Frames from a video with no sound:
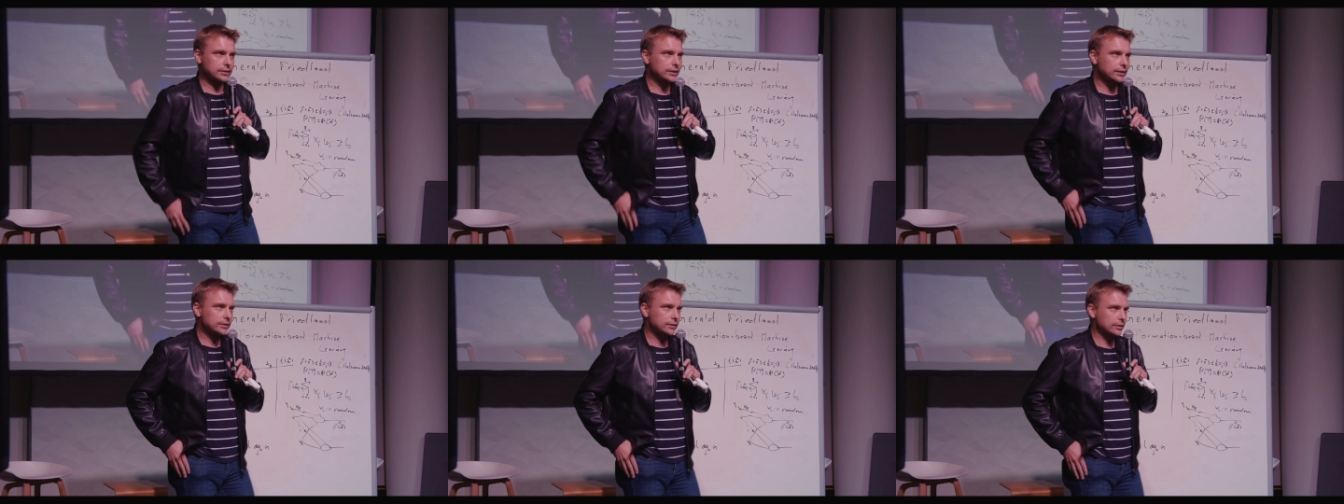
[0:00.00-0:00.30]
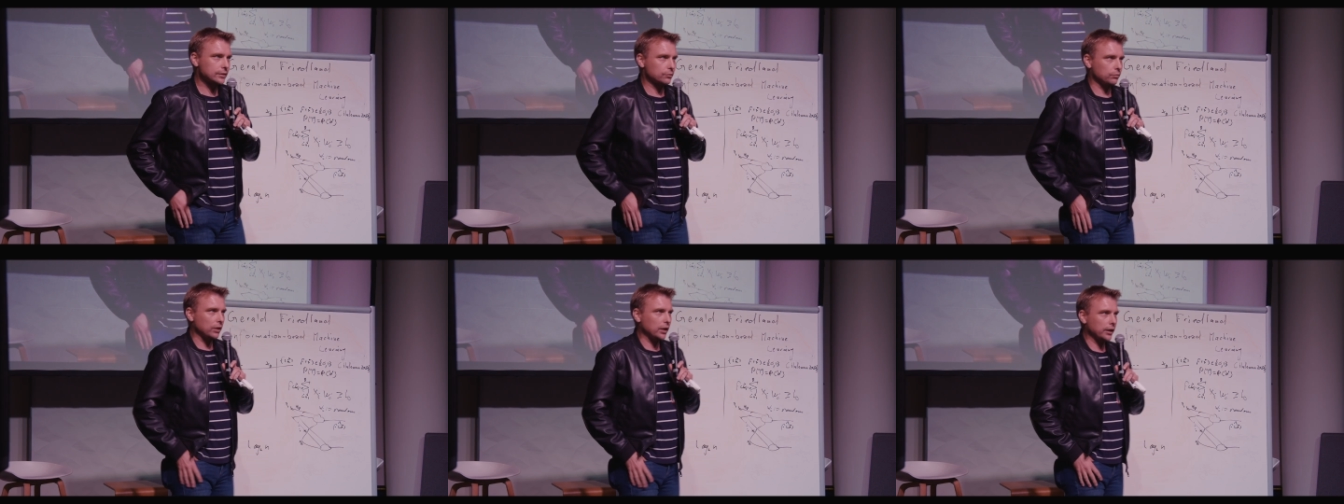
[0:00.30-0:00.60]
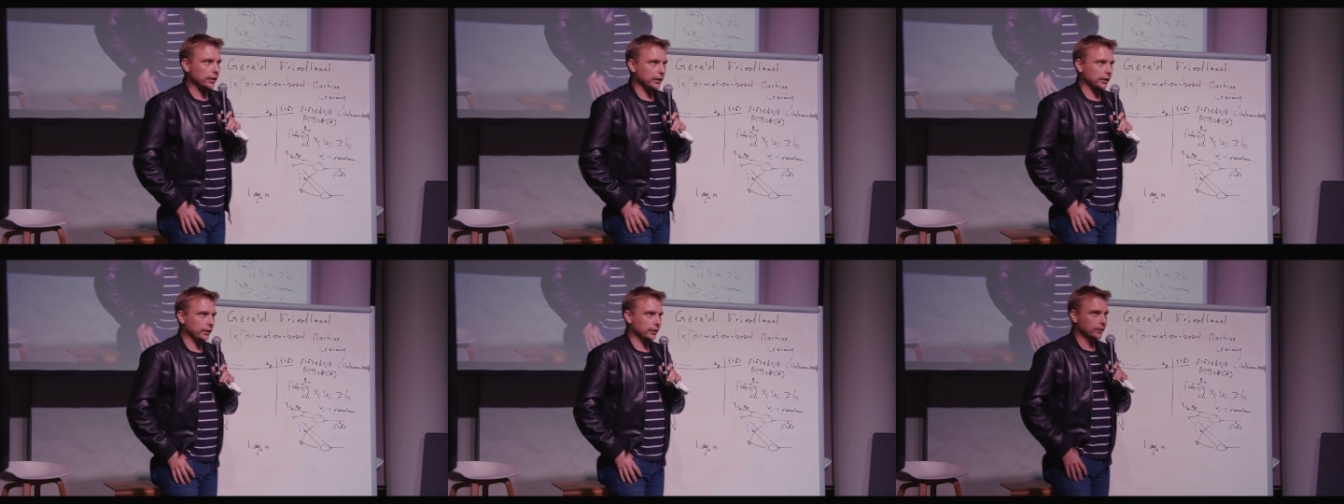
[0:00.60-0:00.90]
This is
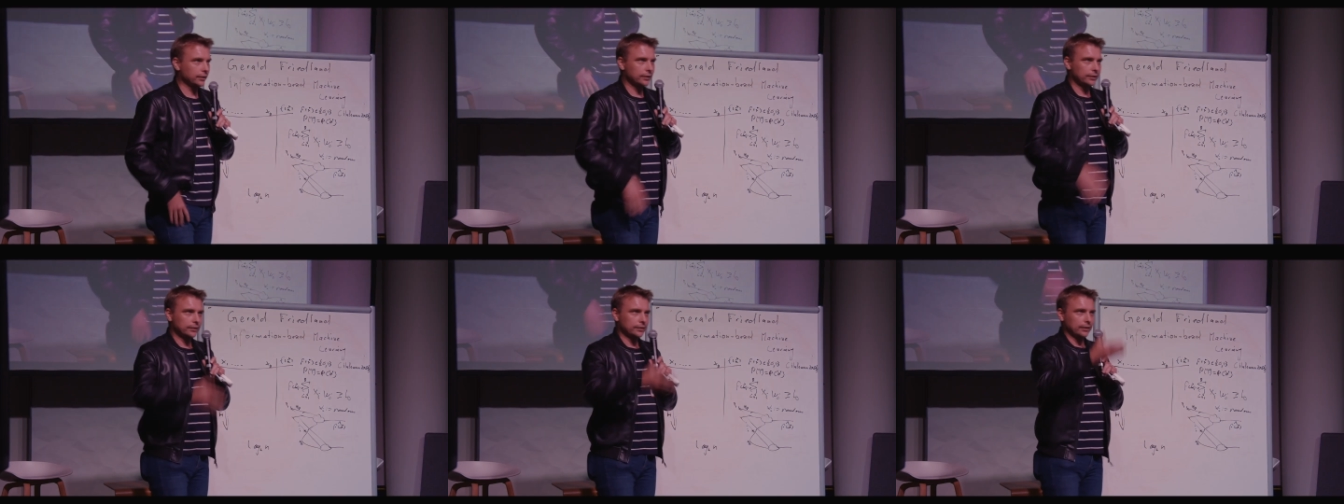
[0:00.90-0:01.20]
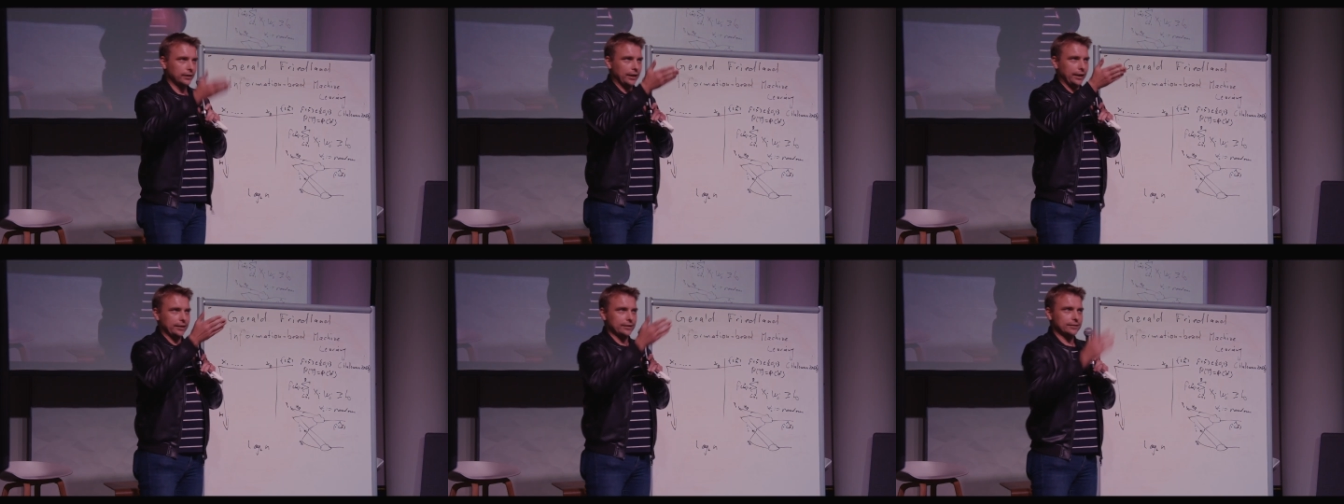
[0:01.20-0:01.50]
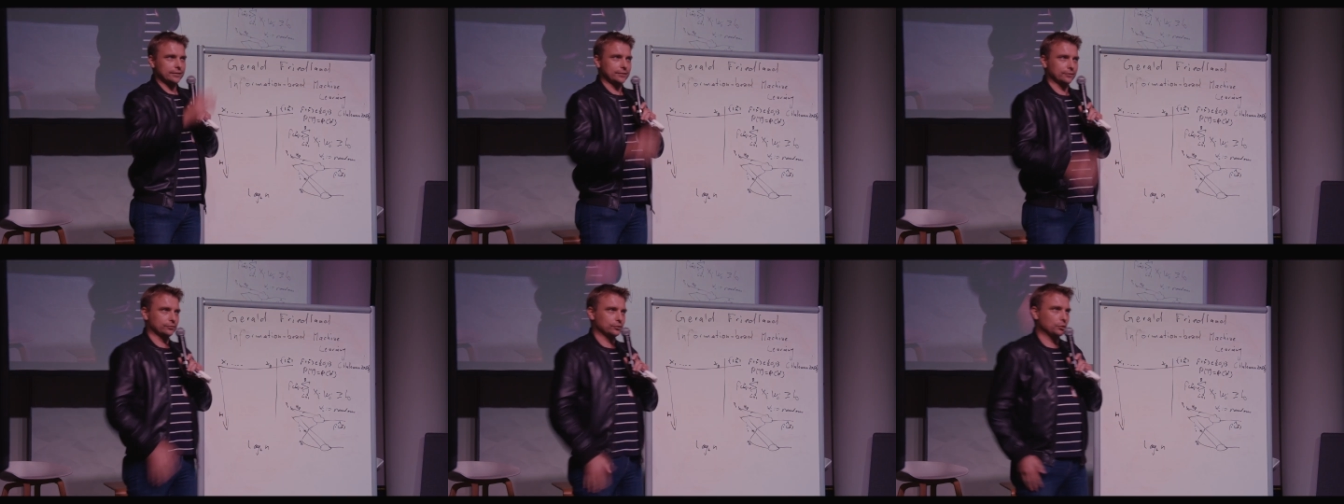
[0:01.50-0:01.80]
why,
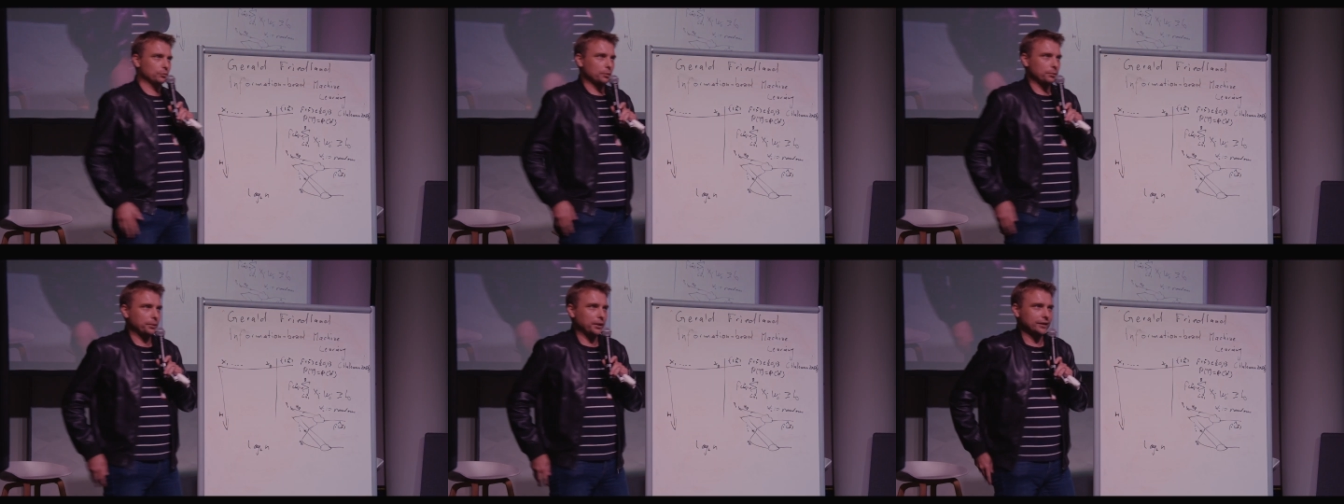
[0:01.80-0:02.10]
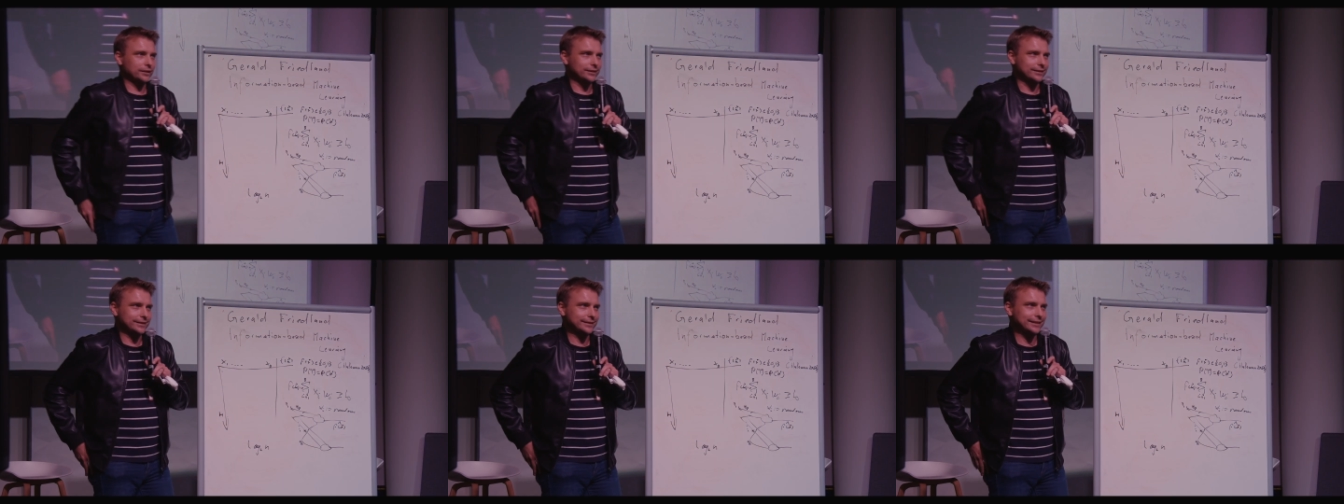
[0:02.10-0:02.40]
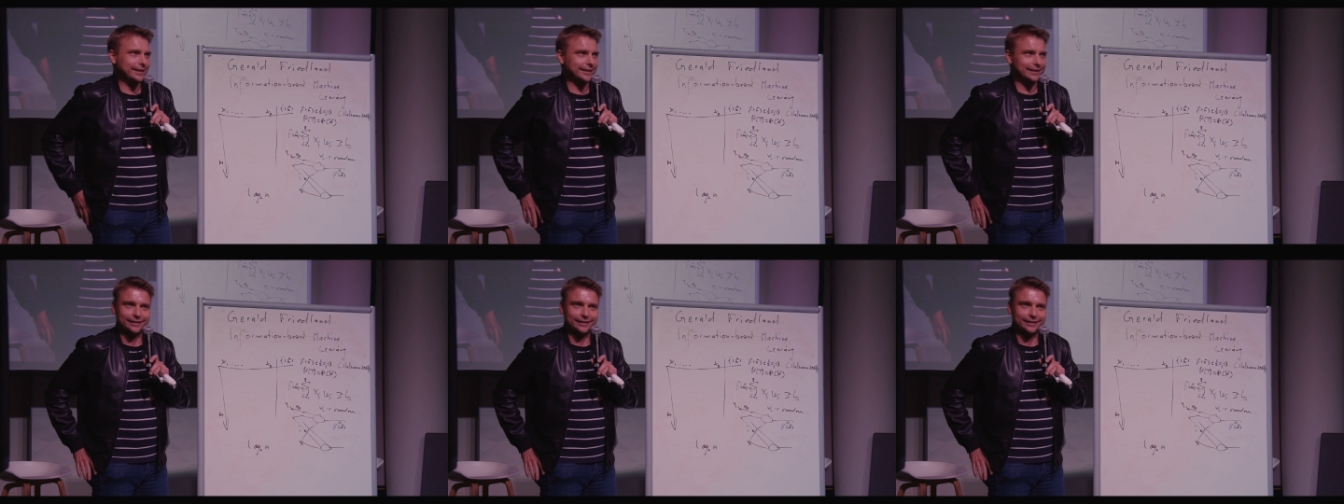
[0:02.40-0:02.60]
as the former panelist said,